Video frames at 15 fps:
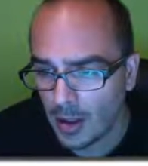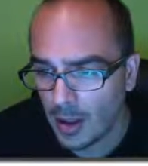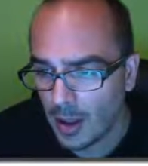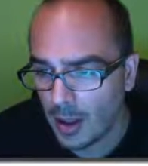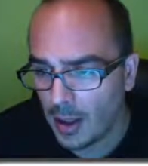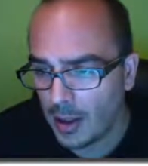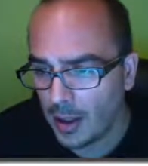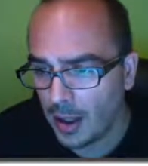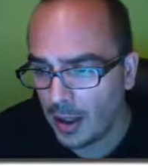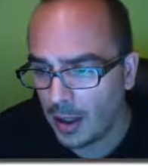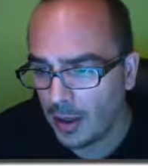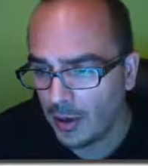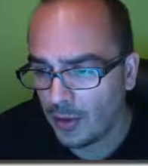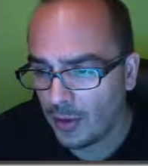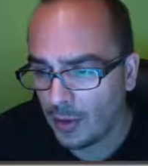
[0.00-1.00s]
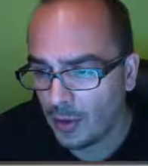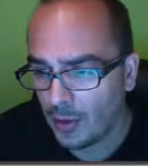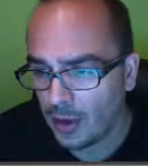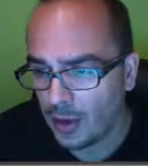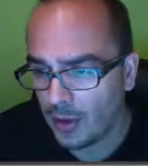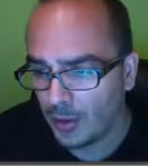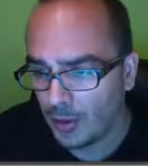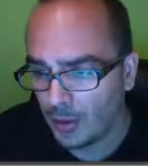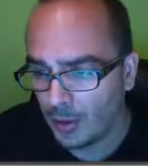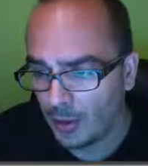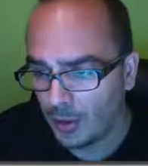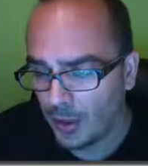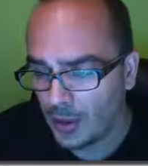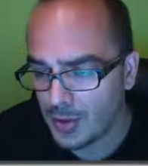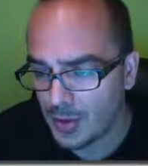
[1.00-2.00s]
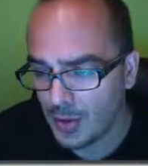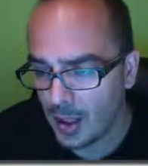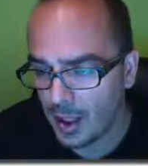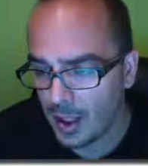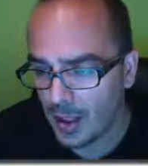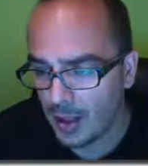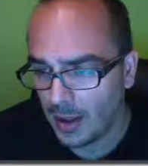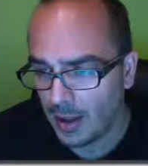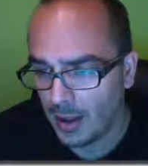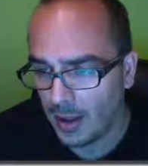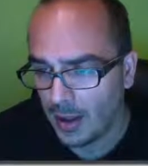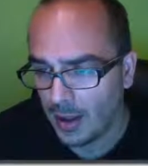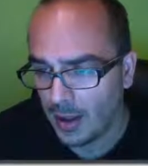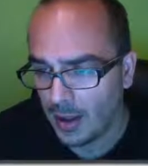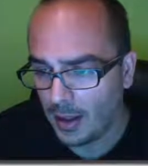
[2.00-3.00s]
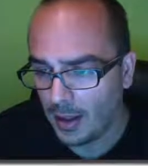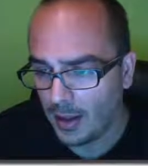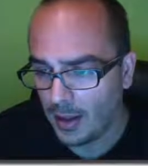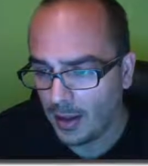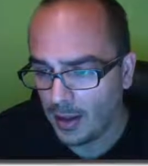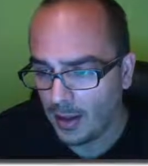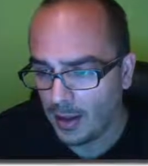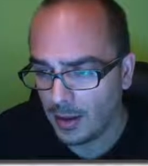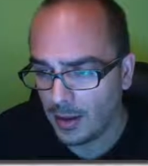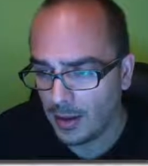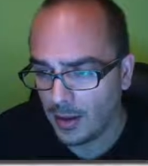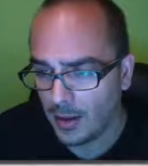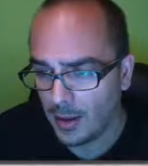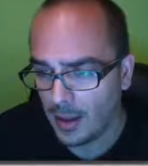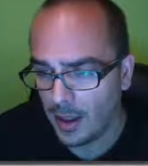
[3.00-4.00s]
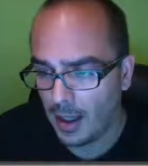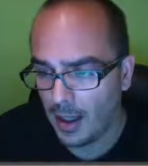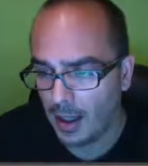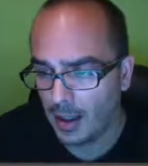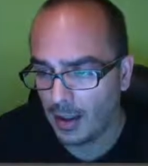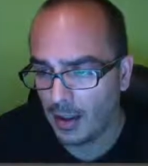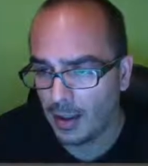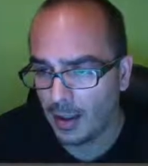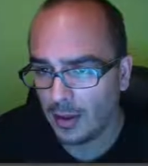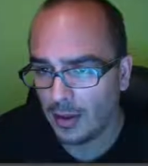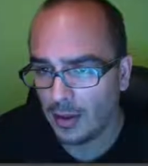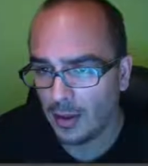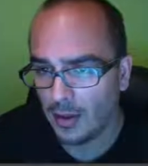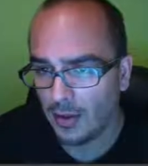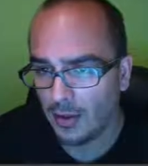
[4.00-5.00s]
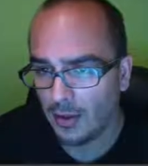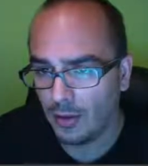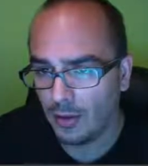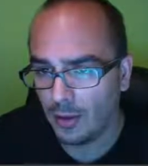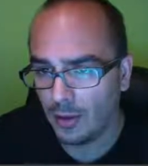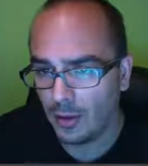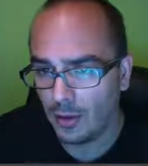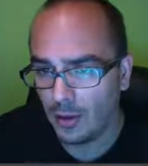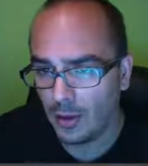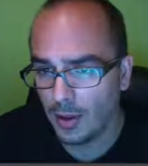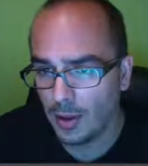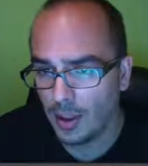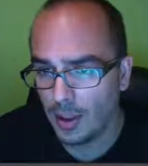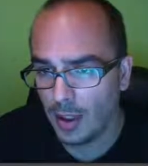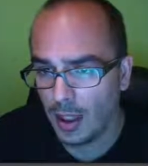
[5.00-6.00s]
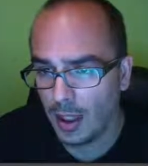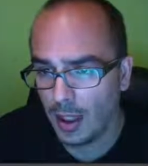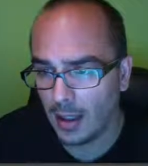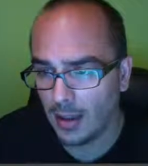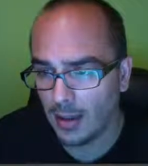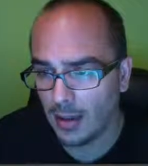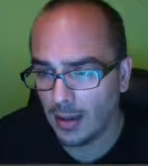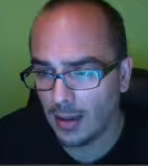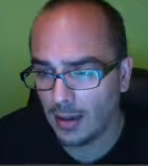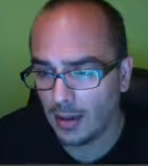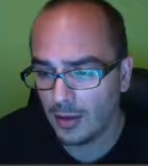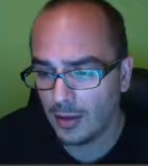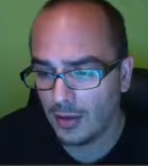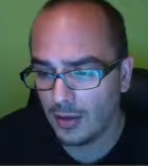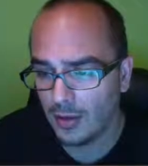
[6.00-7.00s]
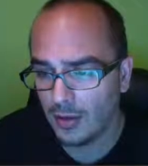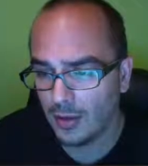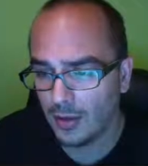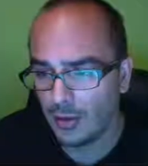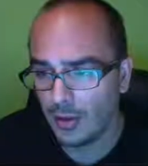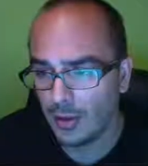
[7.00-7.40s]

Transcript: And that is the one that's going to let you add an ad like this, an ad like this,